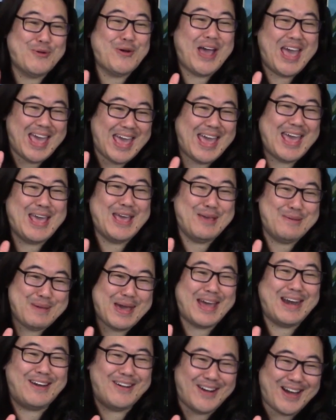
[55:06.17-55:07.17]
way
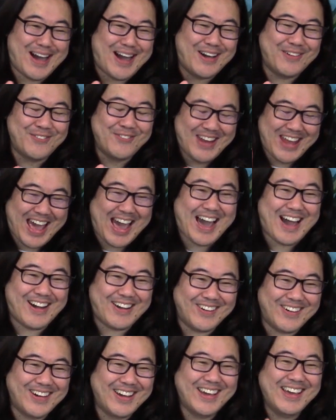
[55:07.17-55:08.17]
better off
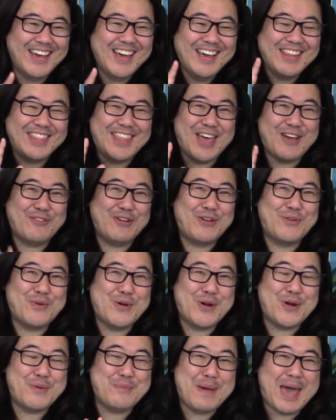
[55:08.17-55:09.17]
now than we
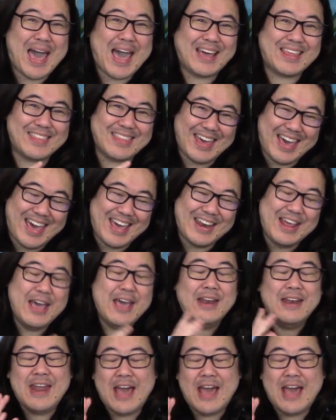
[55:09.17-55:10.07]
were back then.